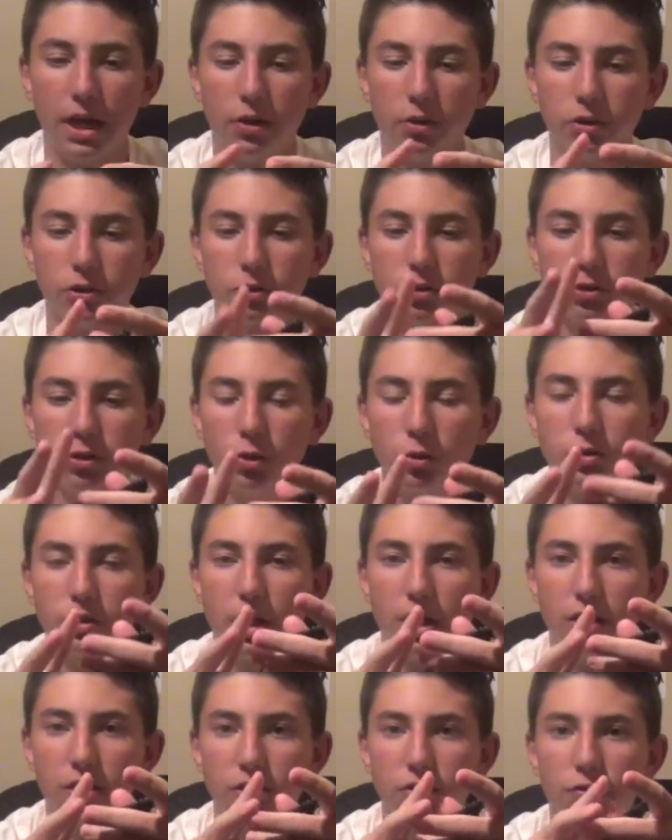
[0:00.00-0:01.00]
down and slows
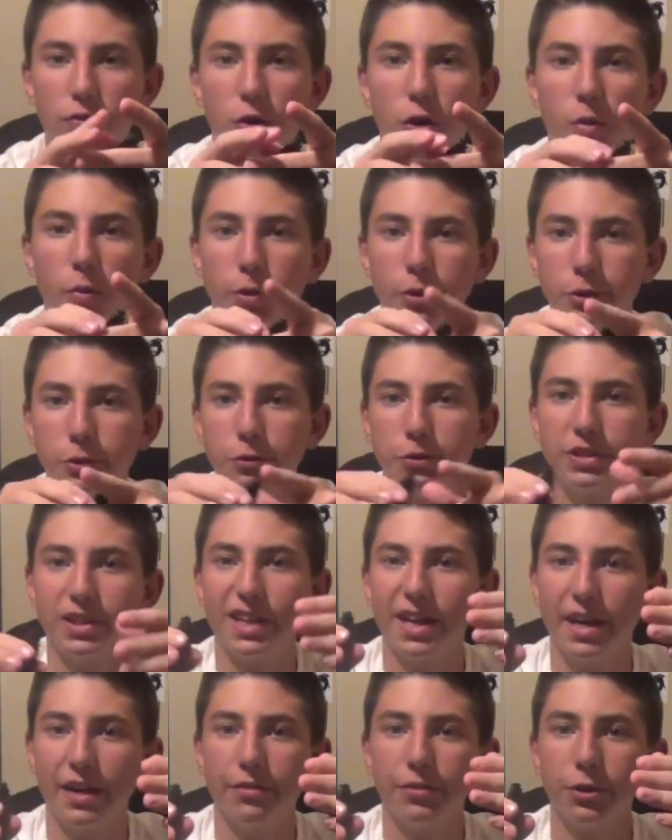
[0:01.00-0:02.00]
down its fall when you're using
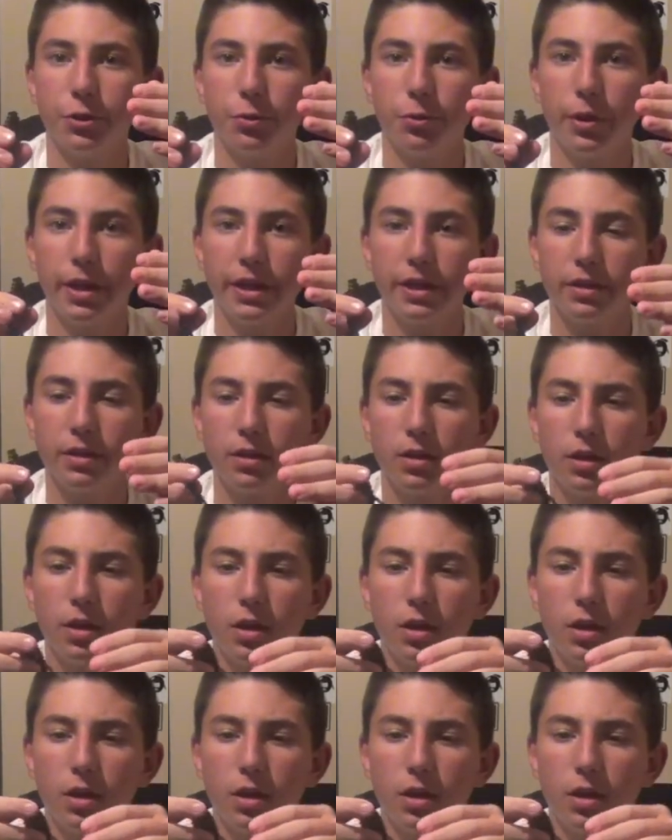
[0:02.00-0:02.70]
a heavier weight.